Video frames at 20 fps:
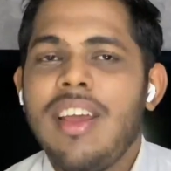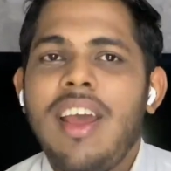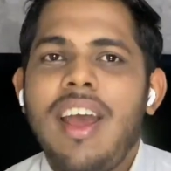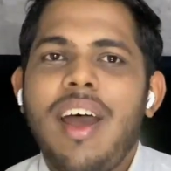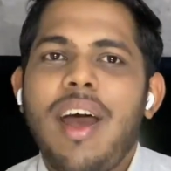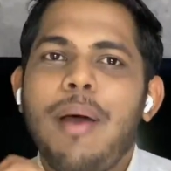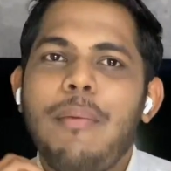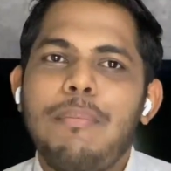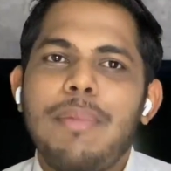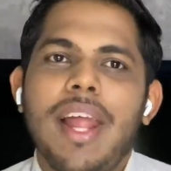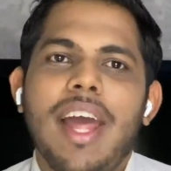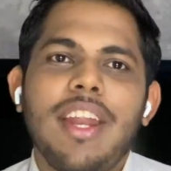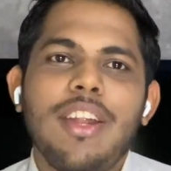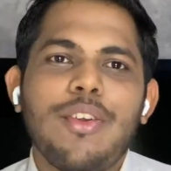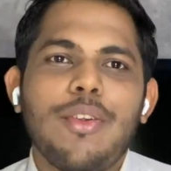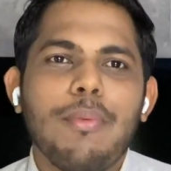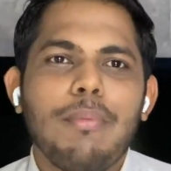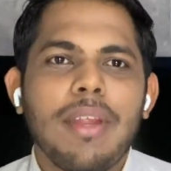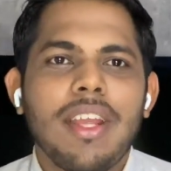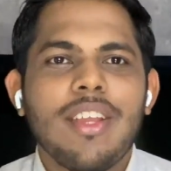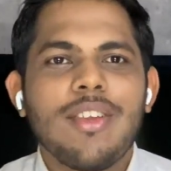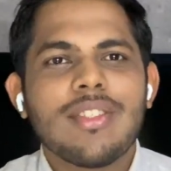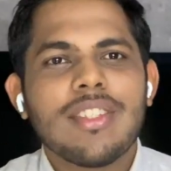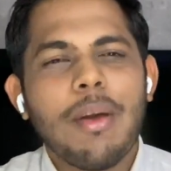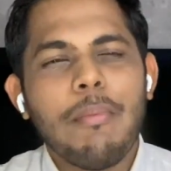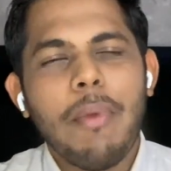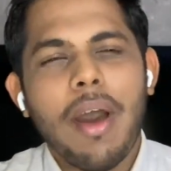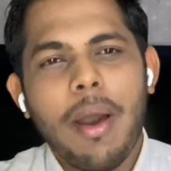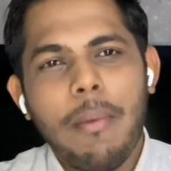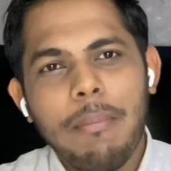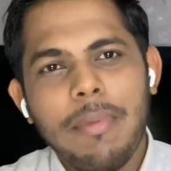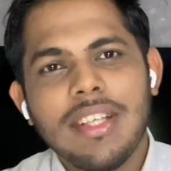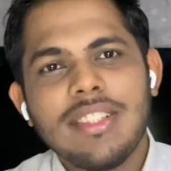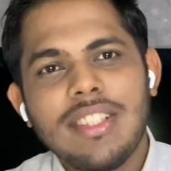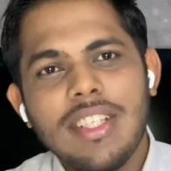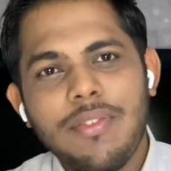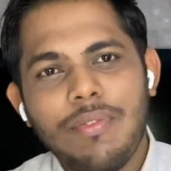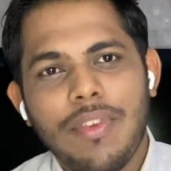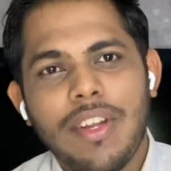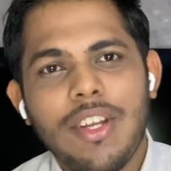I'm planning to bring you some
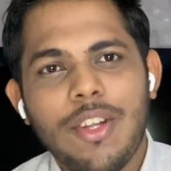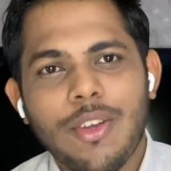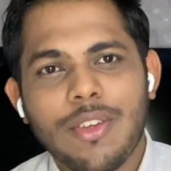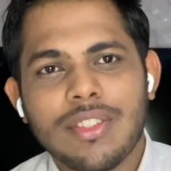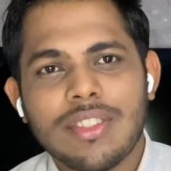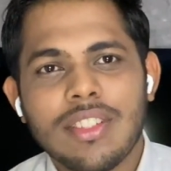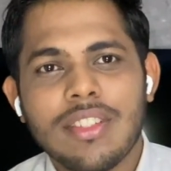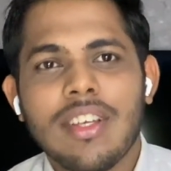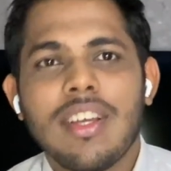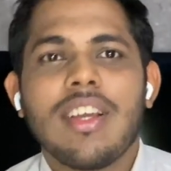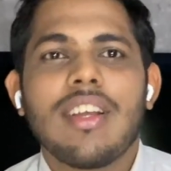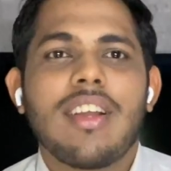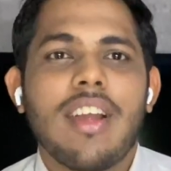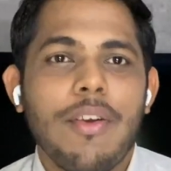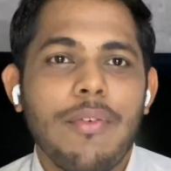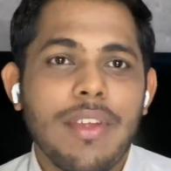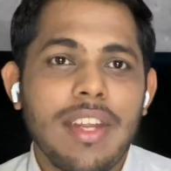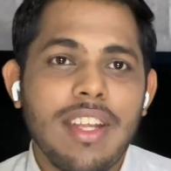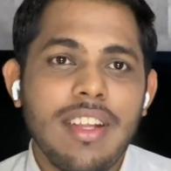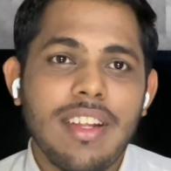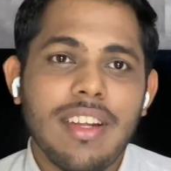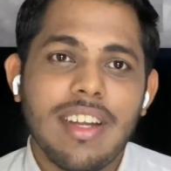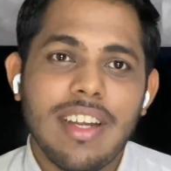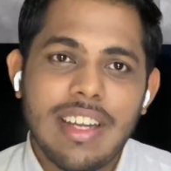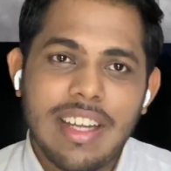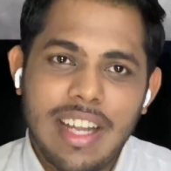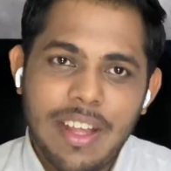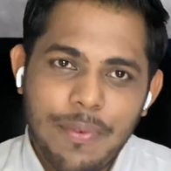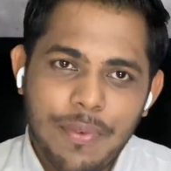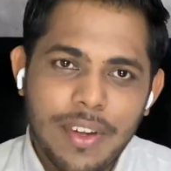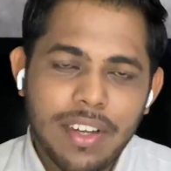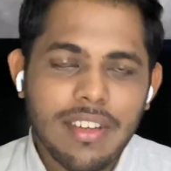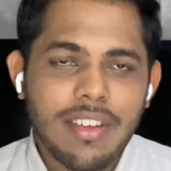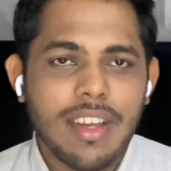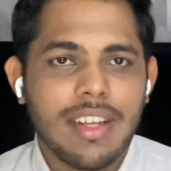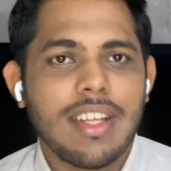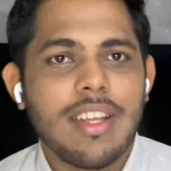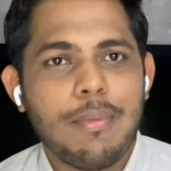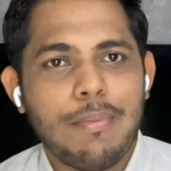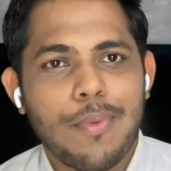amazing videos covering different
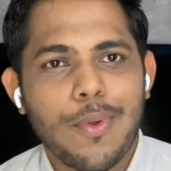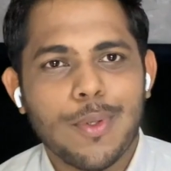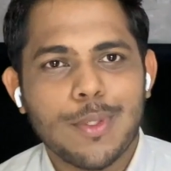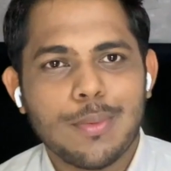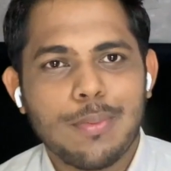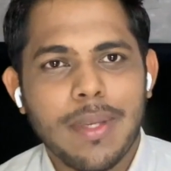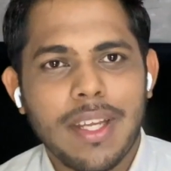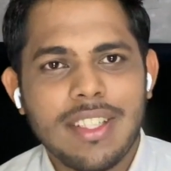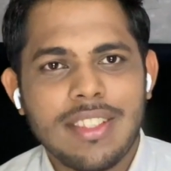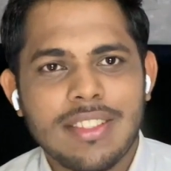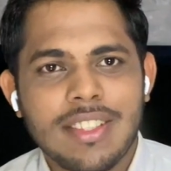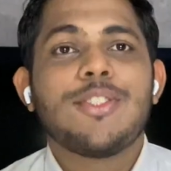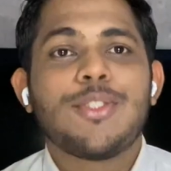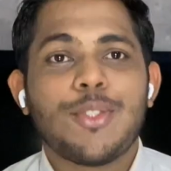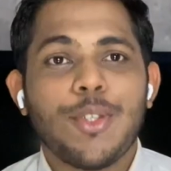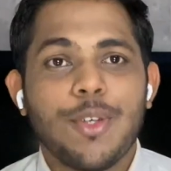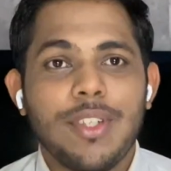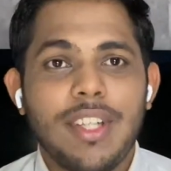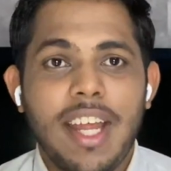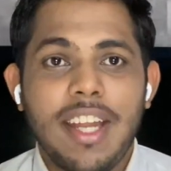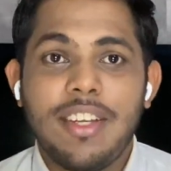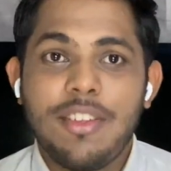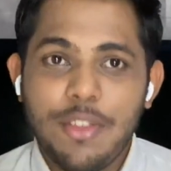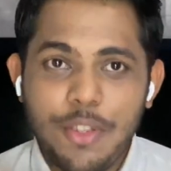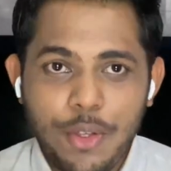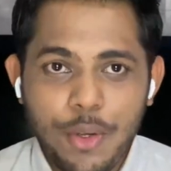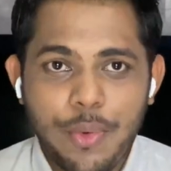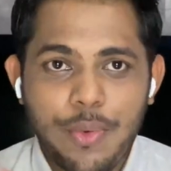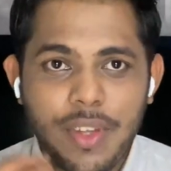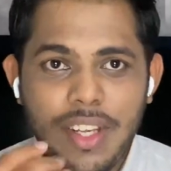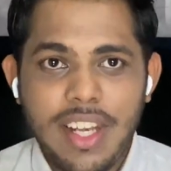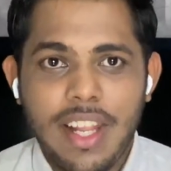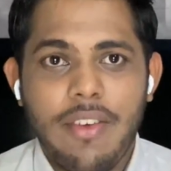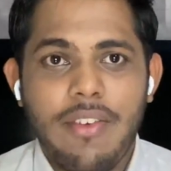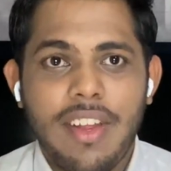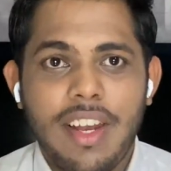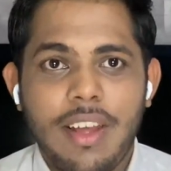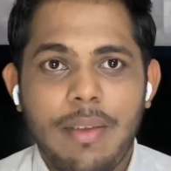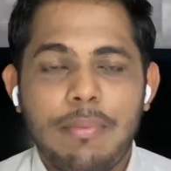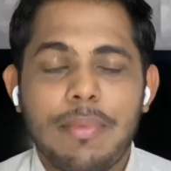career prospects so that you will
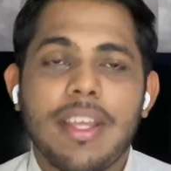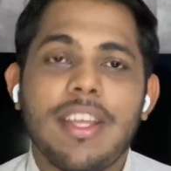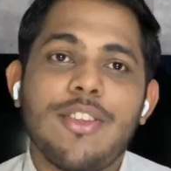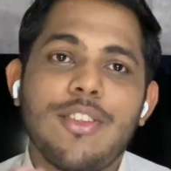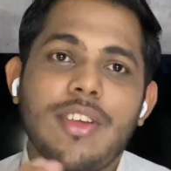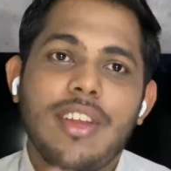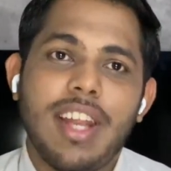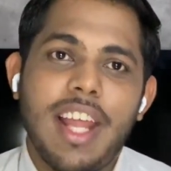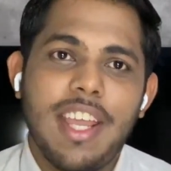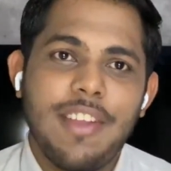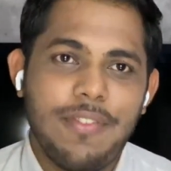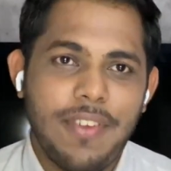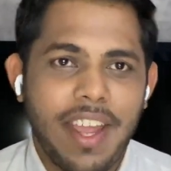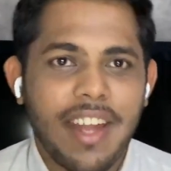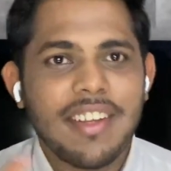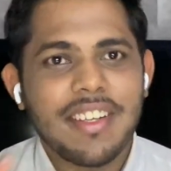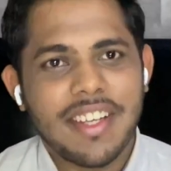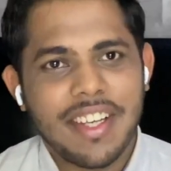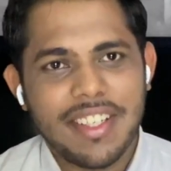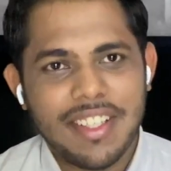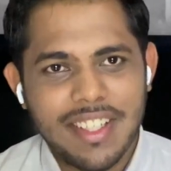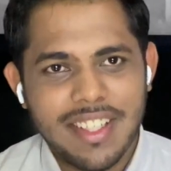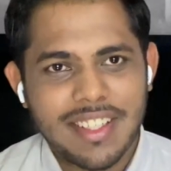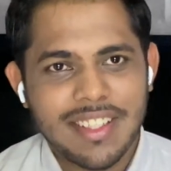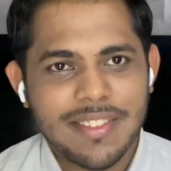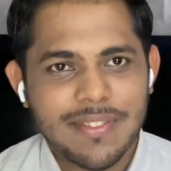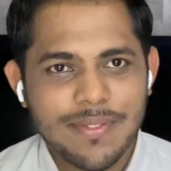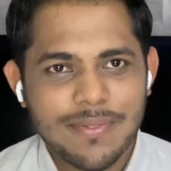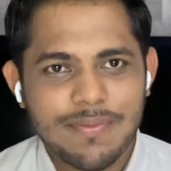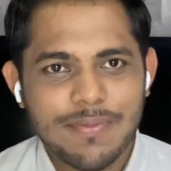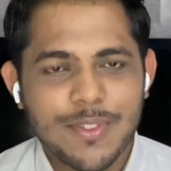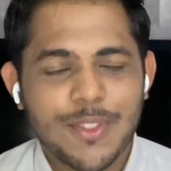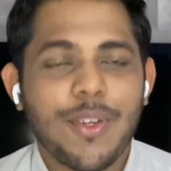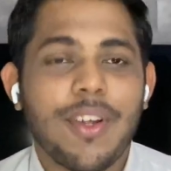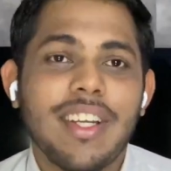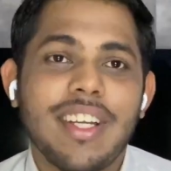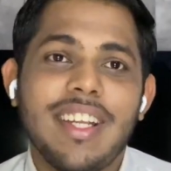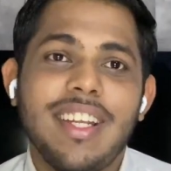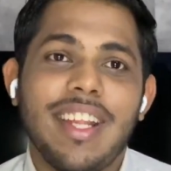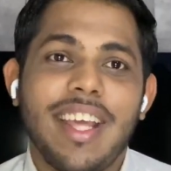level up in your life and career. So
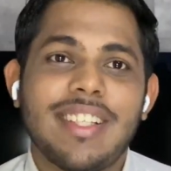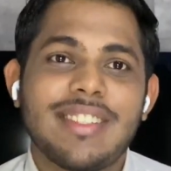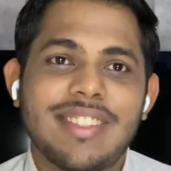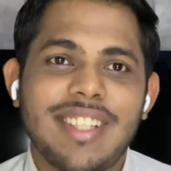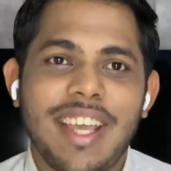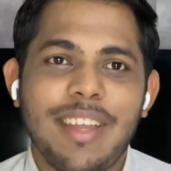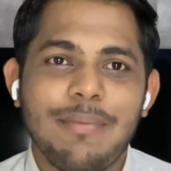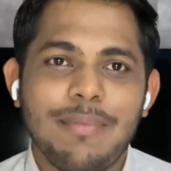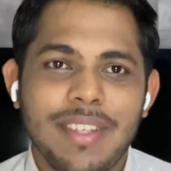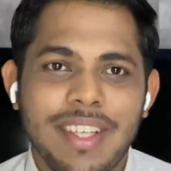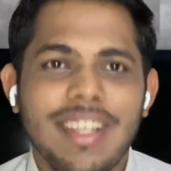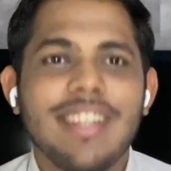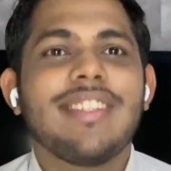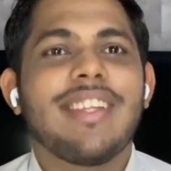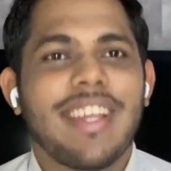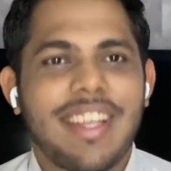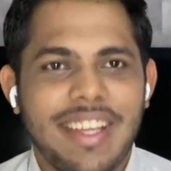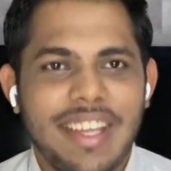until next time, take